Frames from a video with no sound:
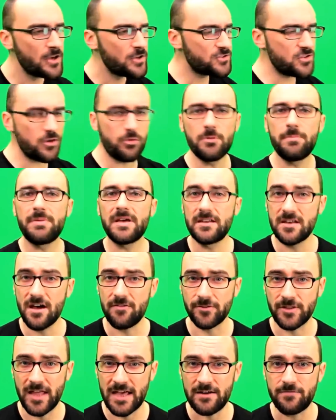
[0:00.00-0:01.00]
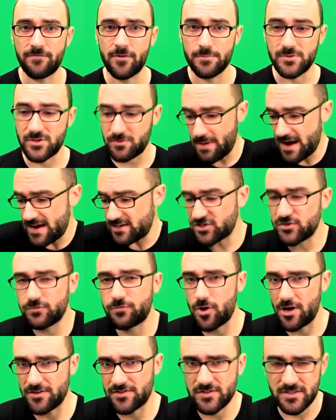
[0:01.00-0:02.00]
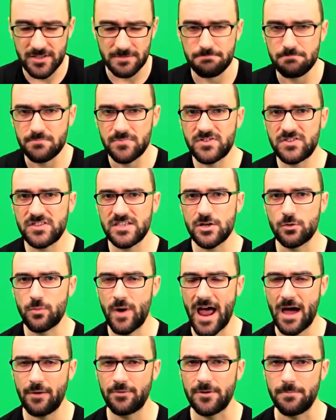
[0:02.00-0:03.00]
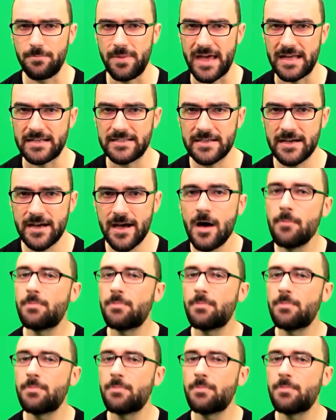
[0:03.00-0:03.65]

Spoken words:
So there would be enough light from space for us to see around a bit.